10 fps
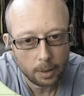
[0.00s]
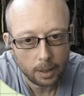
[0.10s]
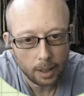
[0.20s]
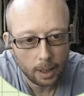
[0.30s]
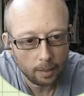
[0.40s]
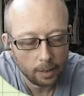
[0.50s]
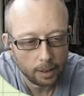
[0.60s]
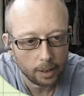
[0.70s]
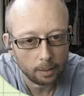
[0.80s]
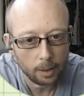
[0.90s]
particular
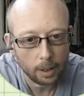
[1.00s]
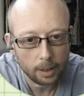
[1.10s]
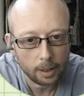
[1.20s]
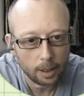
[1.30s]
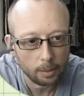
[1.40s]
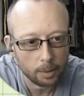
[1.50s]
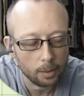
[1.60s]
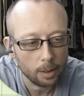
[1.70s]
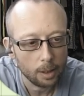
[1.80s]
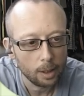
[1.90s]
isotope. So
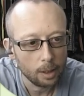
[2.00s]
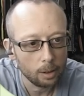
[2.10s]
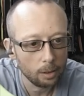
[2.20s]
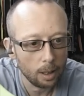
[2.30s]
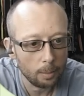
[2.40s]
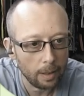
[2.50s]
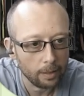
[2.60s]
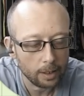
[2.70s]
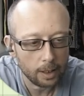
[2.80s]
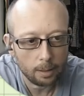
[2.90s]
all
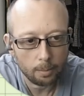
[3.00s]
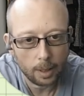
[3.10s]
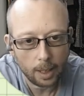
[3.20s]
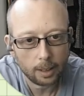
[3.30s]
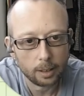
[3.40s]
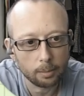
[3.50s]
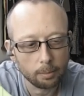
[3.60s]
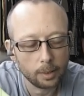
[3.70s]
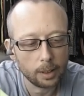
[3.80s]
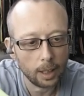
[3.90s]
americium
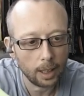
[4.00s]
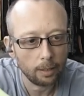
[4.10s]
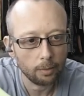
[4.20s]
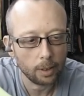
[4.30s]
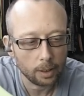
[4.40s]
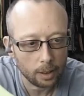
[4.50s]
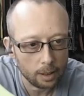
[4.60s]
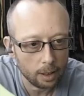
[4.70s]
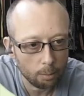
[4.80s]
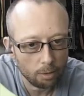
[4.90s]
atoms have a
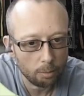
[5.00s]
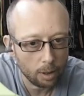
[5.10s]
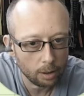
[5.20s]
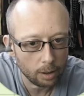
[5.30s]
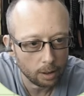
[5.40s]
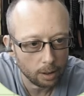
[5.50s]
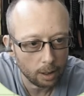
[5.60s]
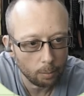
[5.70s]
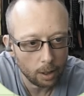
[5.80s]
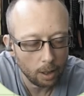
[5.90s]
certain number of protons. Now
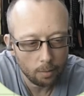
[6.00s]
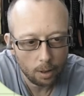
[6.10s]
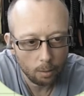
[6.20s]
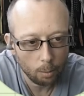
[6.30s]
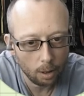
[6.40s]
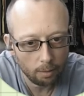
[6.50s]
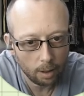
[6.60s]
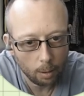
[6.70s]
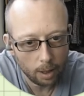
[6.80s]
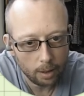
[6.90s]
we're not
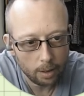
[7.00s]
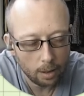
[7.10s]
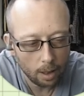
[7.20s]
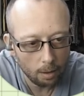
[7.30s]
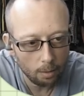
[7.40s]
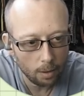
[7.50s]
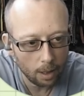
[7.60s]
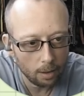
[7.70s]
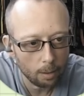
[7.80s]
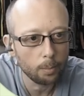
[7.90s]
required to know
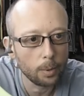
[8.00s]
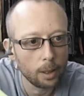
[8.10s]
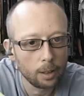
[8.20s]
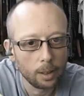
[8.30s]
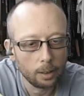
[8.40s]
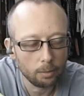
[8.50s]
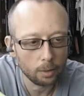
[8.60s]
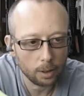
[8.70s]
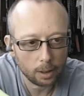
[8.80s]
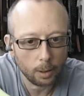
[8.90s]
that number for
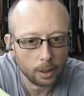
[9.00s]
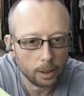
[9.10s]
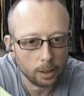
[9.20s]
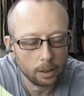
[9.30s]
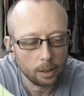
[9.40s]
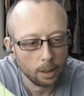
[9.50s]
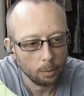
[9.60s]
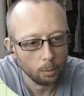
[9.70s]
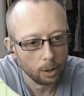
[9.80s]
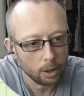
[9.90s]
this question.
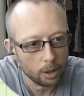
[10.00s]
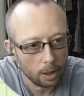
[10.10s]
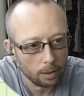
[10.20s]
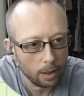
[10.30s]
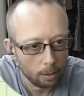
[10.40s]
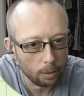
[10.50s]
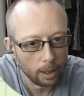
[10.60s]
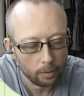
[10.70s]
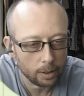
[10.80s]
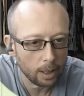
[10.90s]
We just know that they all
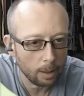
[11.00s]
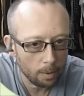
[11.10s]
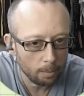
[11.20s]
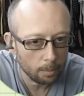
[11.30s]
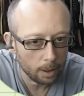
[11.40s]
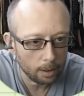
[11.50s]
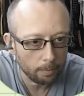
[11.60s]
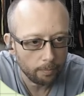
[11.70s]
have the same number.